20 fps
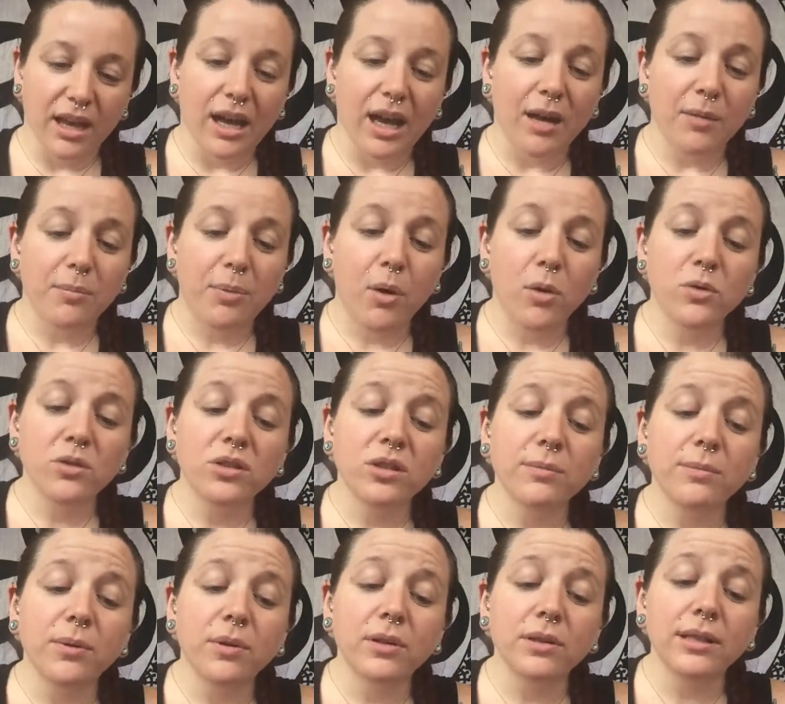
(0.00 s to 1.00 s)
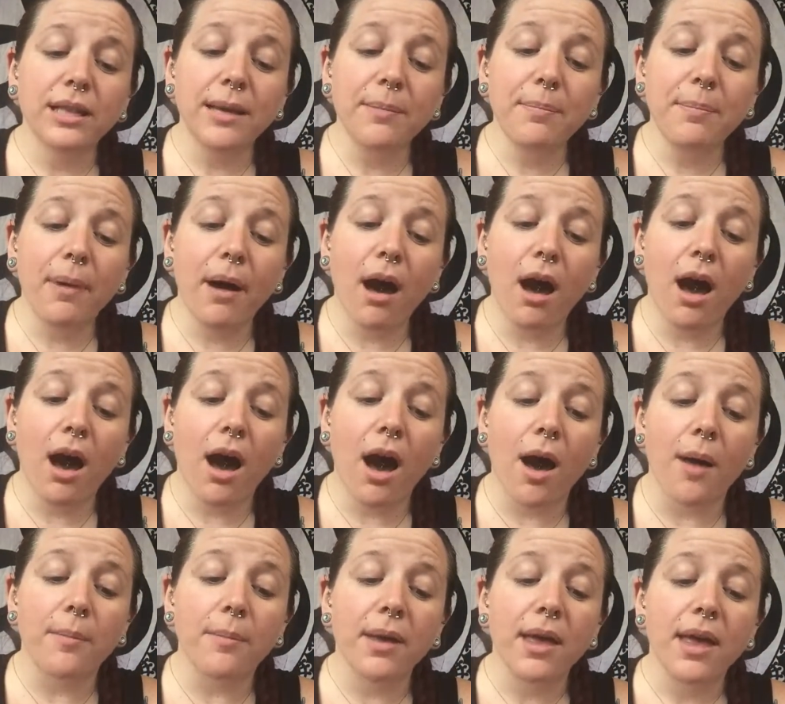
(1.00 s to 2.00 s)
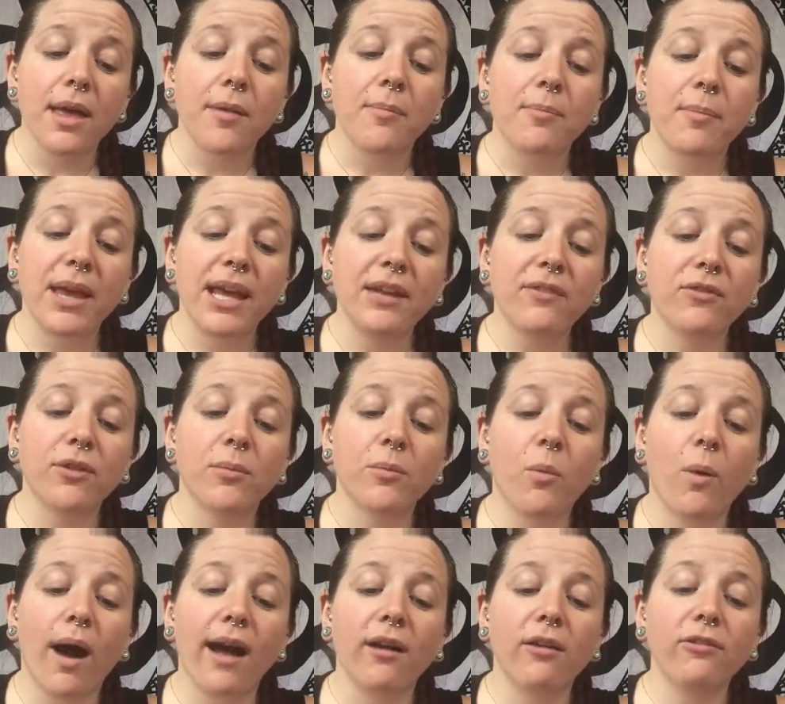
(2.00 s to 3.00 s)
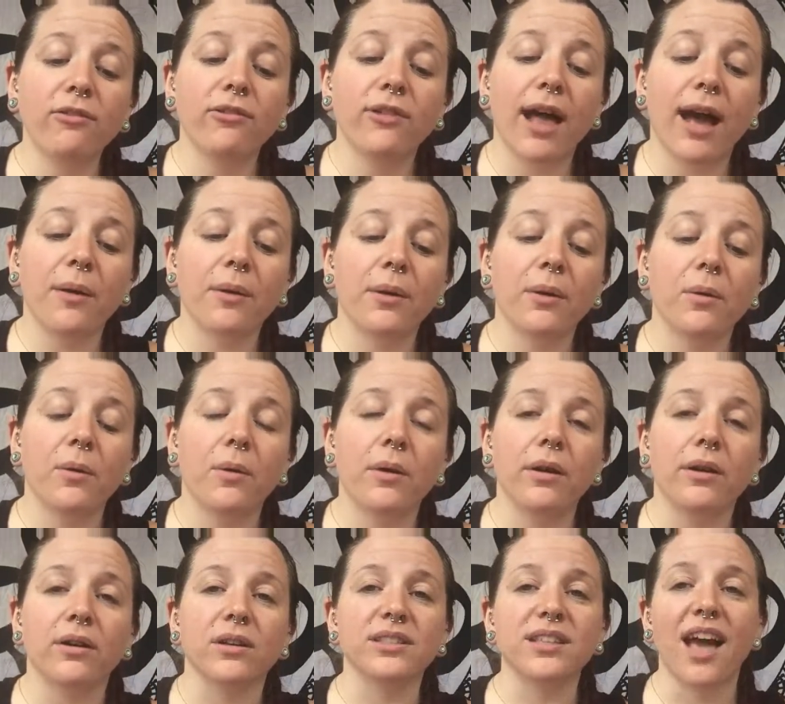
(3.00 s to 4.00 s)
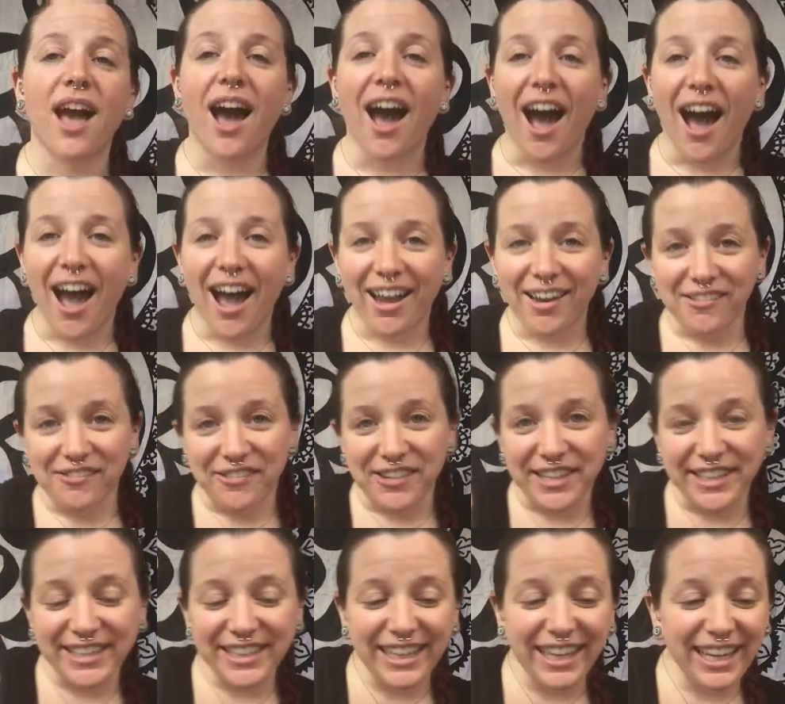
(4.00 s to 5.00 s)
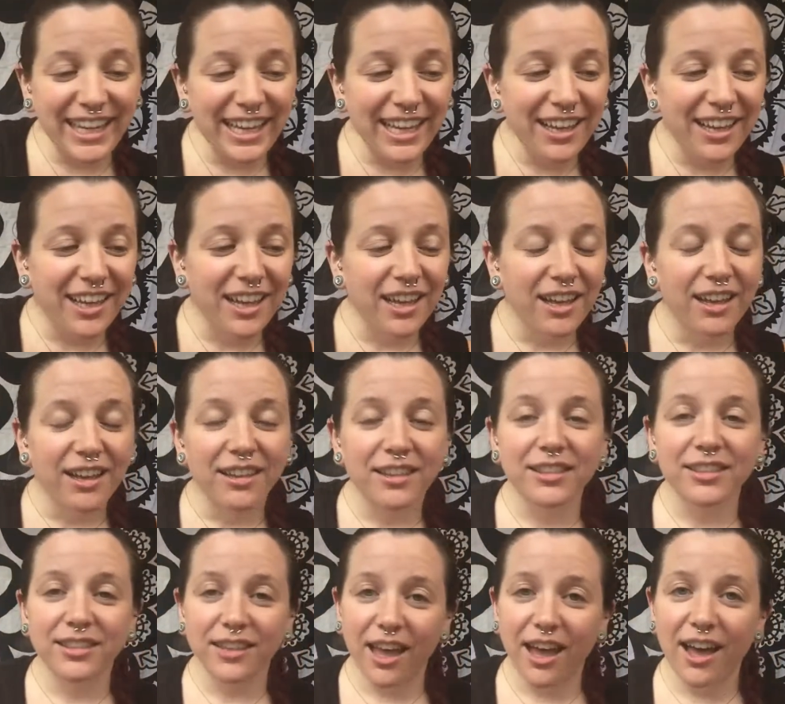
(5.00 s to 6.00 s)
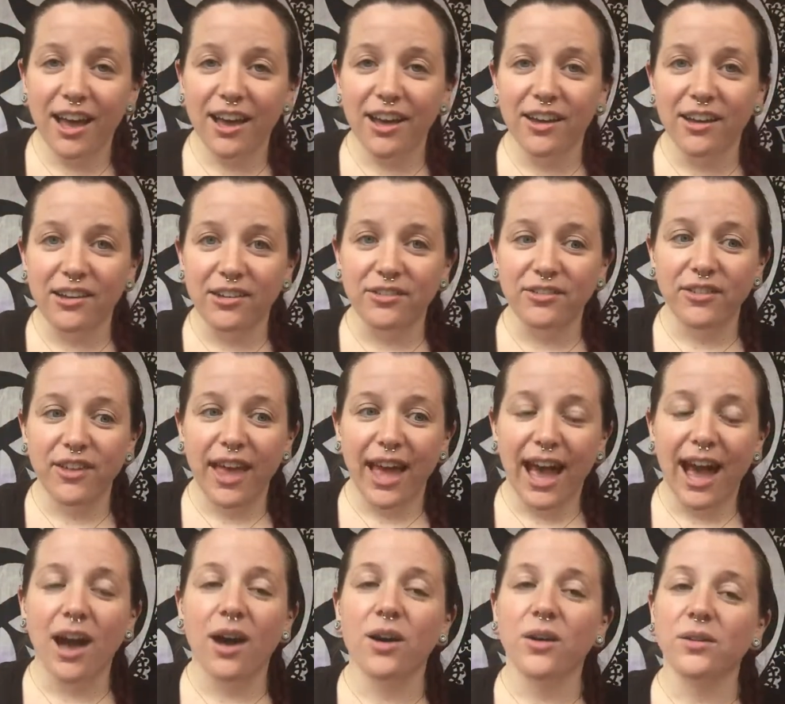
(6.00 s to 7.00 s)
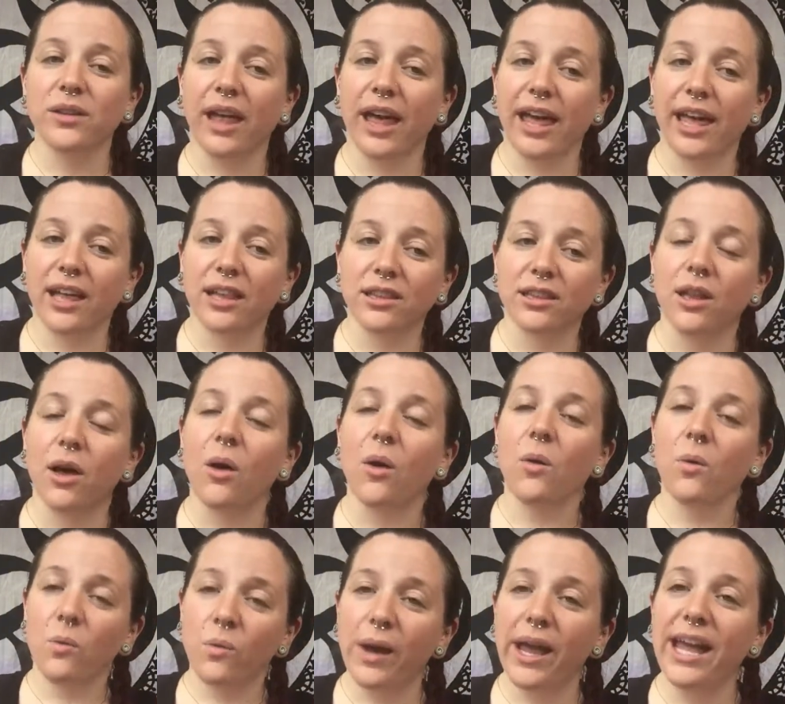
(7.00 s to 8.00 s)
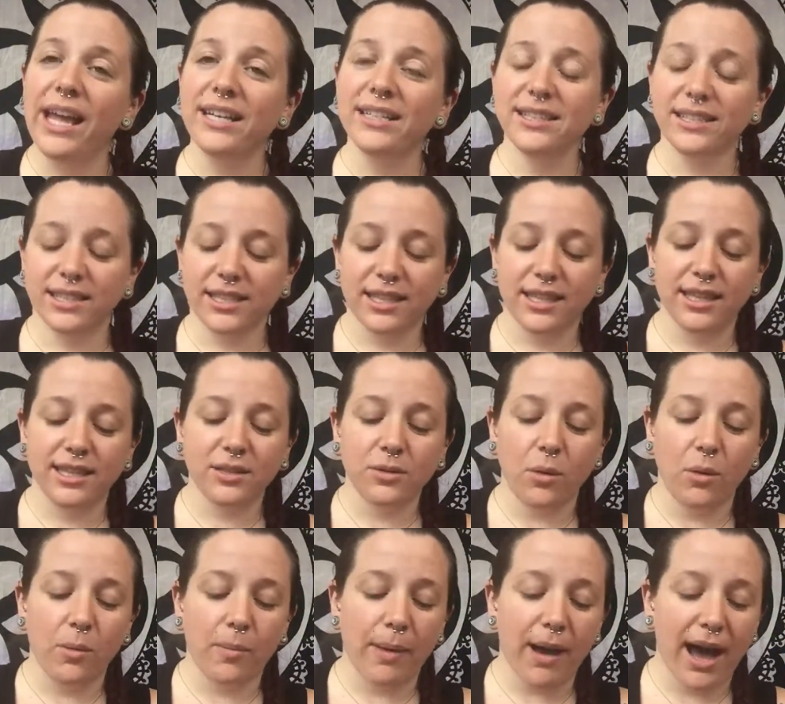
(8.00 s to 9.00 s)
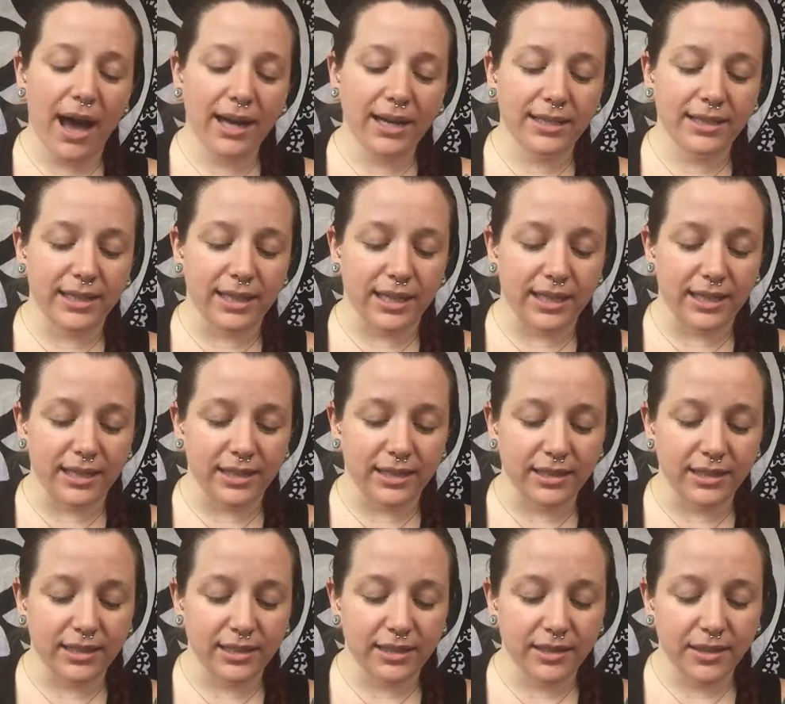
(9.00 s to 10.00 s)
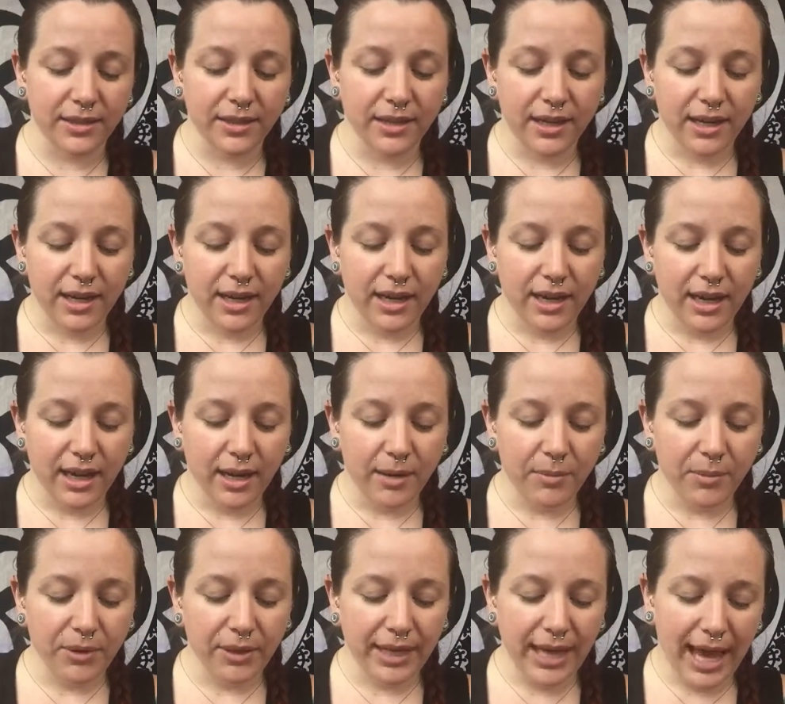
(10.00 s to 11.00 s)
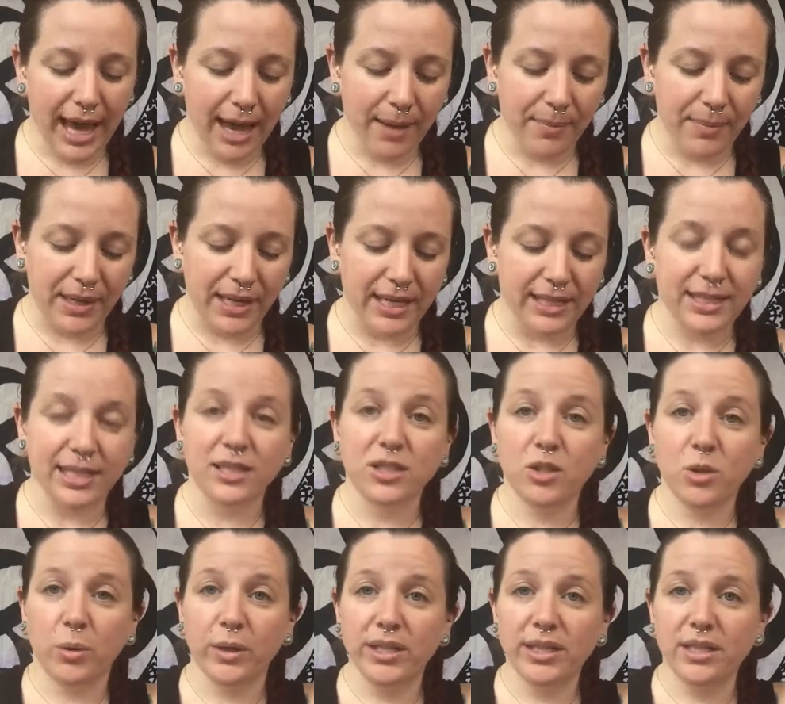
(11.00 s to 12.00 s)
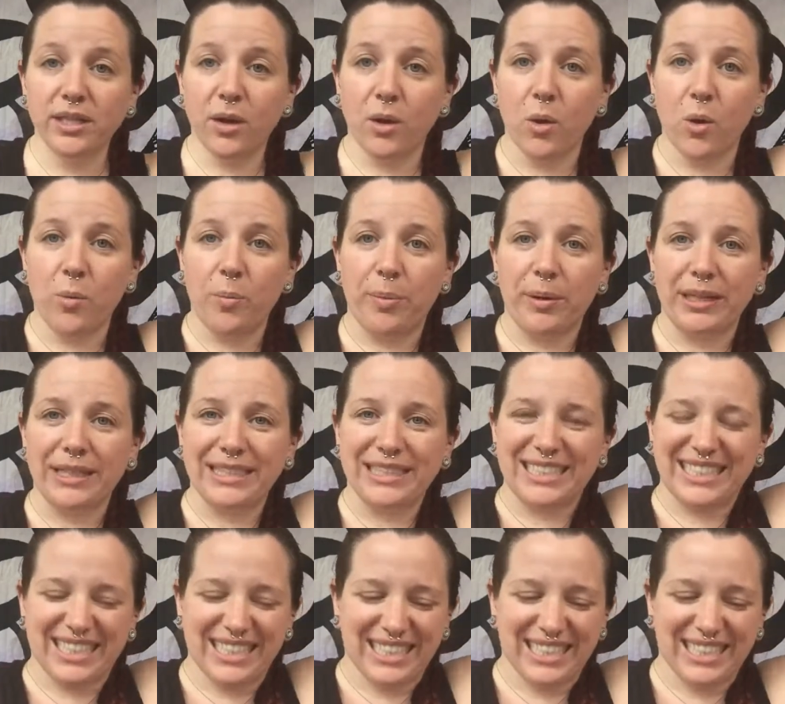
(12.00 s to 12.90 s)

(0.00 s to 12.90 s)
Compostable lip balm made from wildflower oils. I really love how like low waste this whole box is. I'm really happy. It says twist to open.